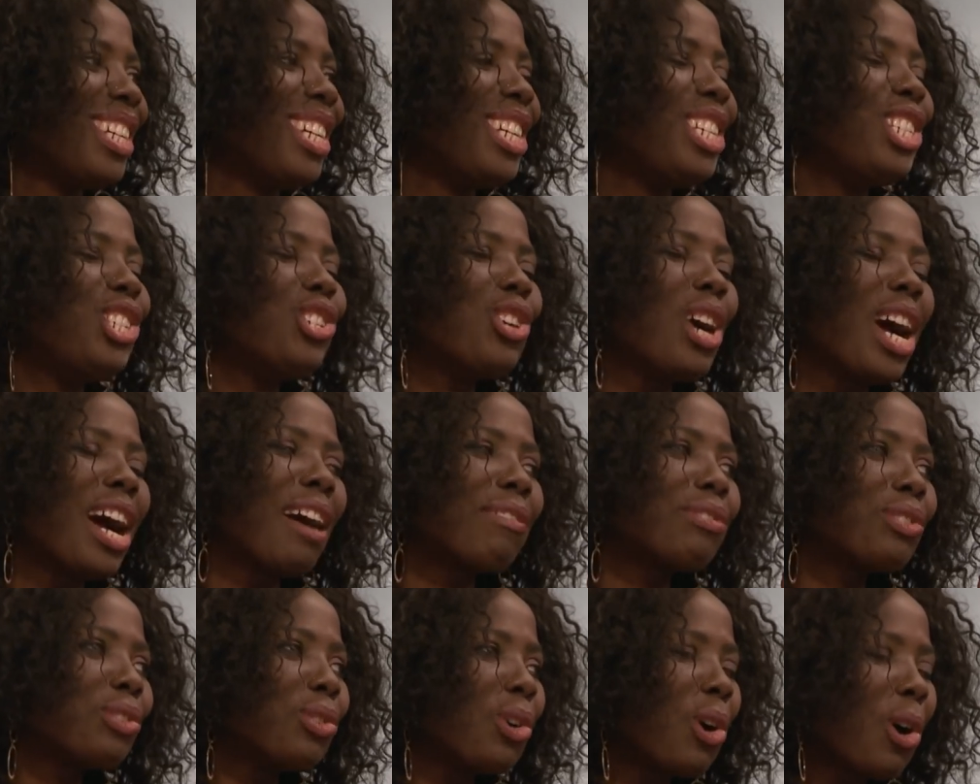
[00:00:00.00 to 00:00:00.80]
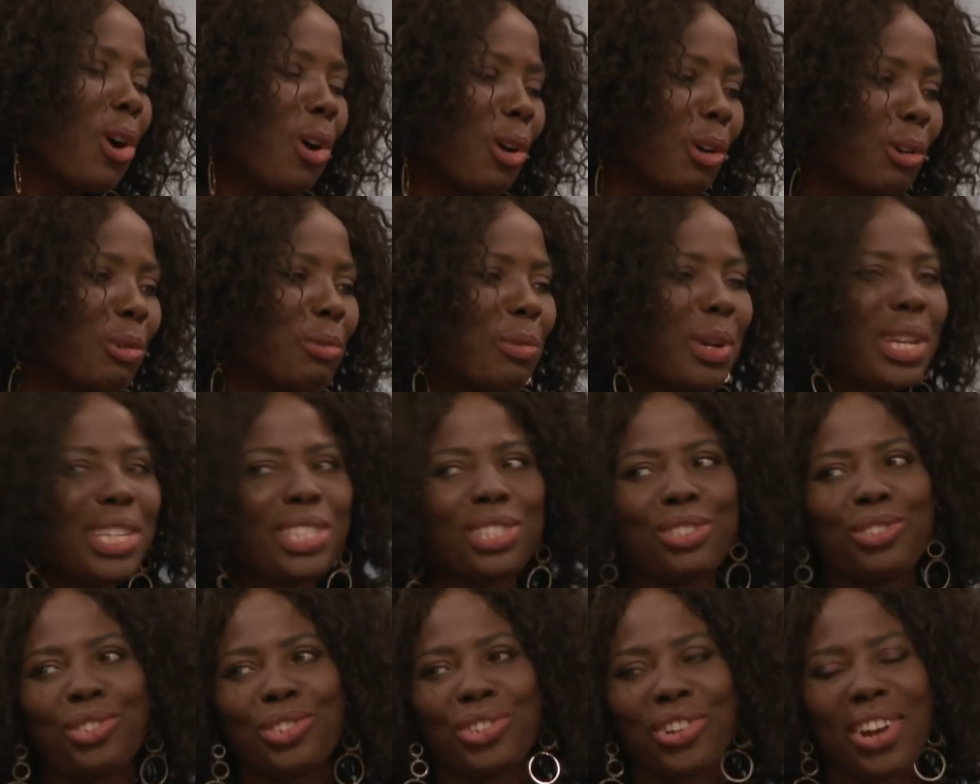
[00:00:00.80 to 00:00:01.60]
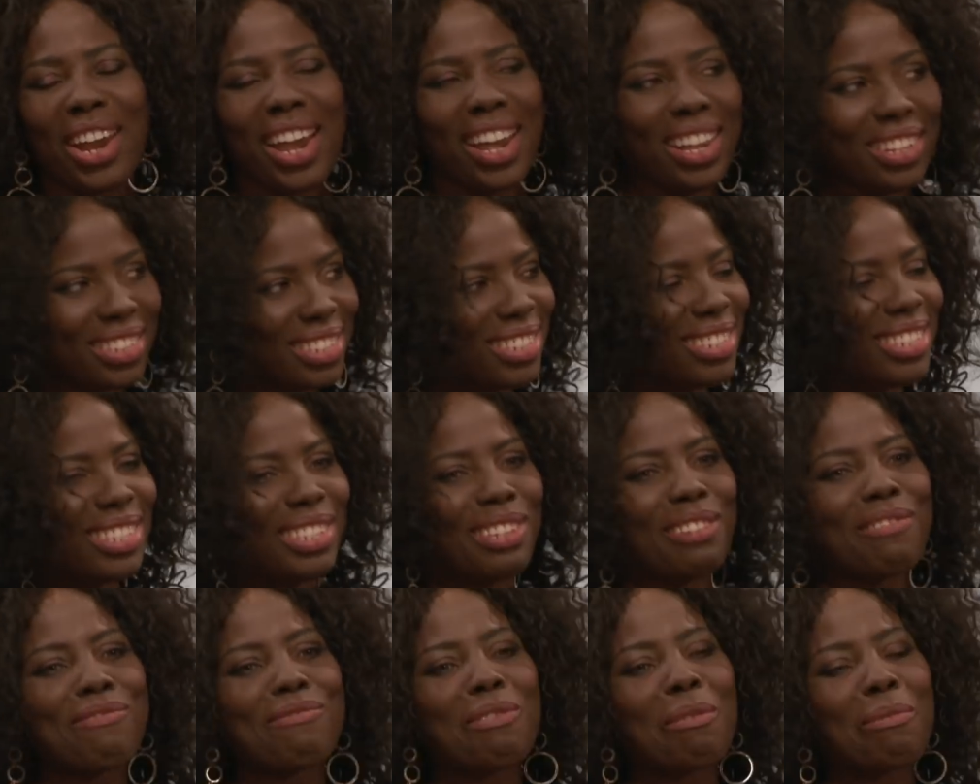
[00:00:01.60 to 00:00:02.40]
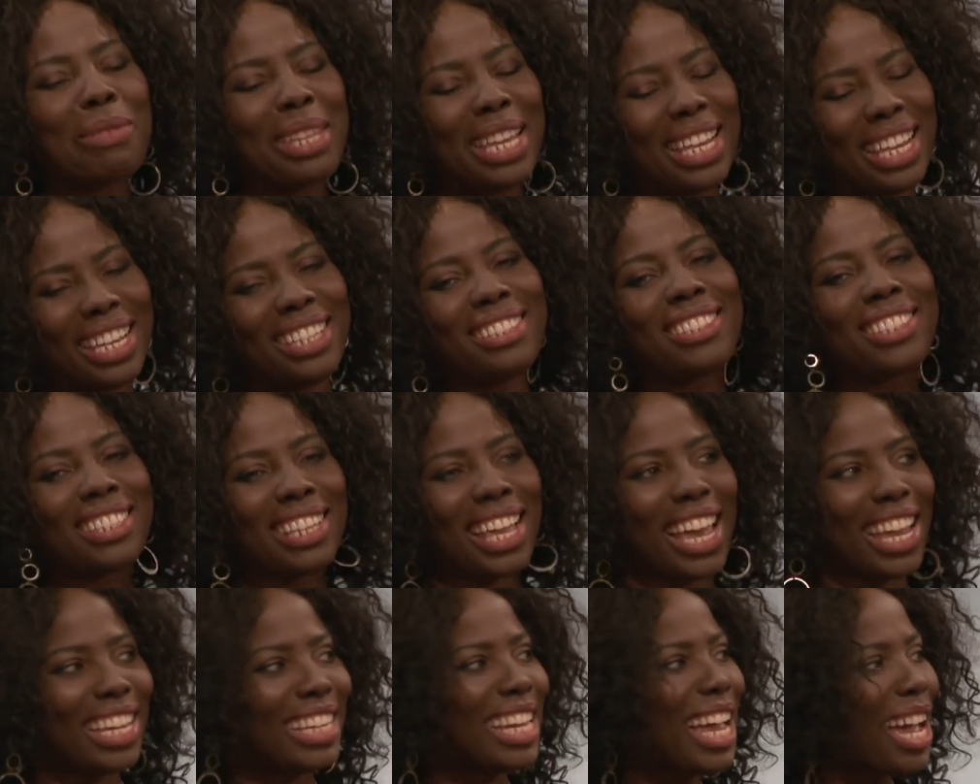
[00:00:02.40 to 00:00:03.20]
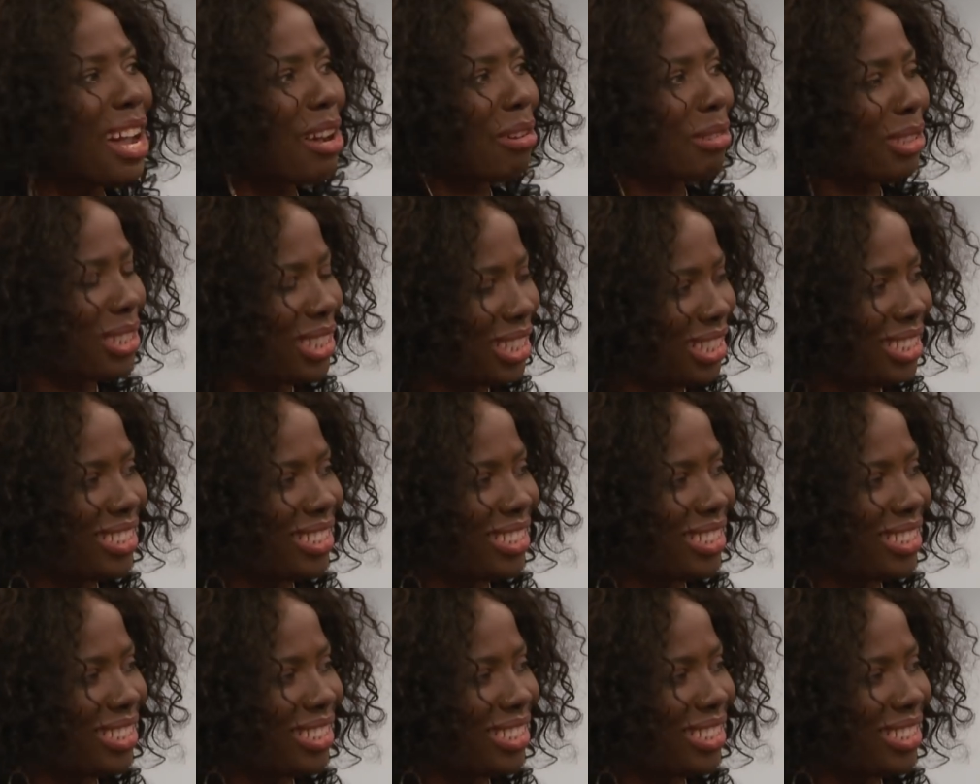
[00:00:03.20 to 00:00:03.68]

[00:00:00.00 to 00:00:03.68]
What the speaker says: have to always dress from the inside out.